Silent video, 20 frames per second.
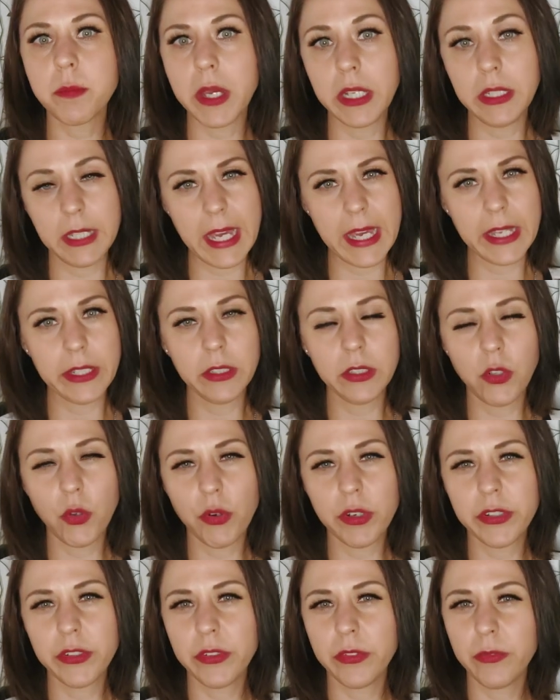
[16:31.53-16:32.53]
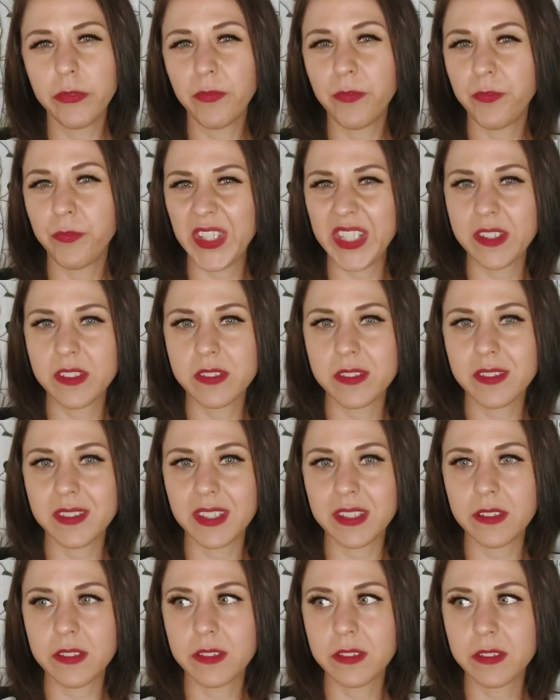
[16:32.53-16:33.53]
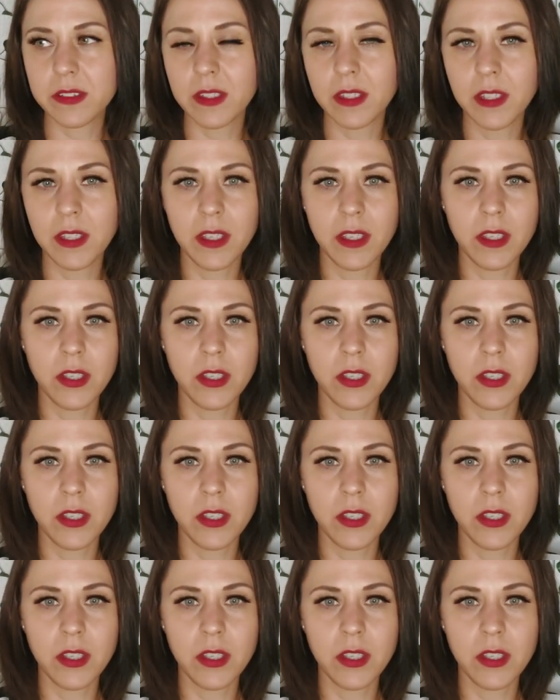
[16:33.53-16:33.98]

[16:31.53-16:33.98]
my landlord fix this?